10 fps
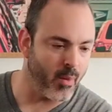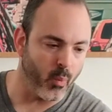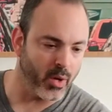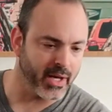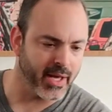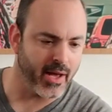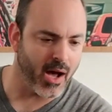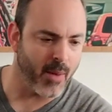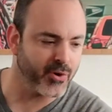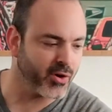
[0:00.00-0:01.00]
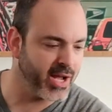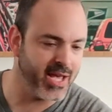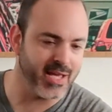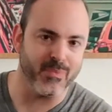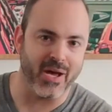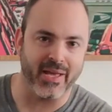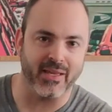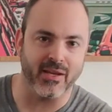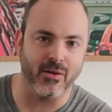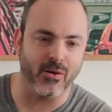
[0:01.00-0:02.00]
When I upgrade my
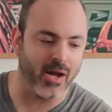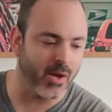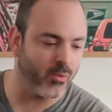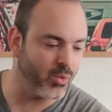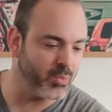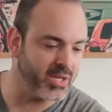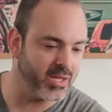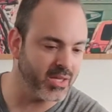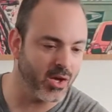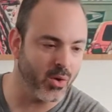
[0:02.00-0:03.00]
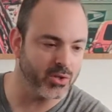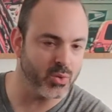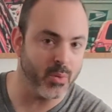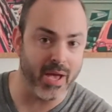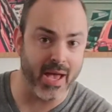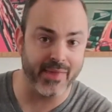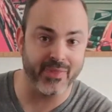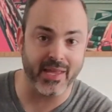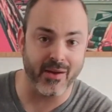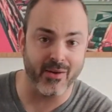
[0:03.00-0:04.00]
gear, I will be going to a bag
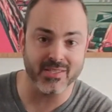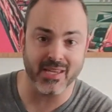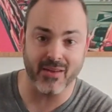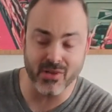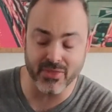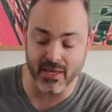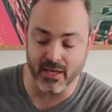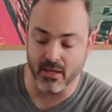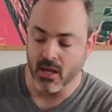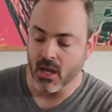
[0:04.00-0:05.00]
that carries everything.